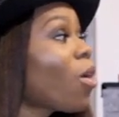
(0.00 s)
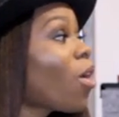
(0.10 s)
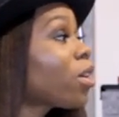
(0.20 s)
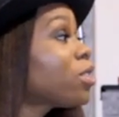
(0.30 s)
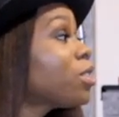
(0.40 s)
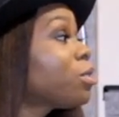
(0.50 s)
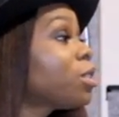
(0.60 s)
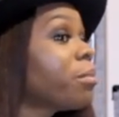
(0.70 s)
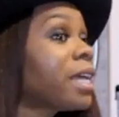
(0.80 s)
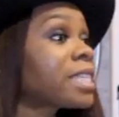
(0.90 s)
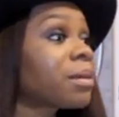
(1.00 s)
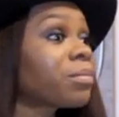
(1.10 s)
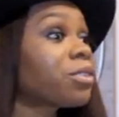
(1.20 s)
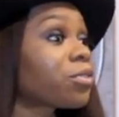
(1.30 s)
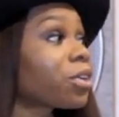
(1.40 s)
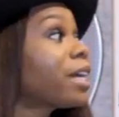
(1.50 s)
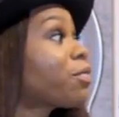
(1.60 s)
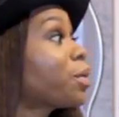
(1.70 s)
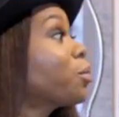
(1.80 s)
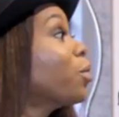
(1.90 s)
hard to make something for
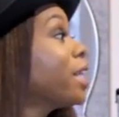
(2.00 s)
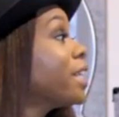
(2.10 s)
everyone.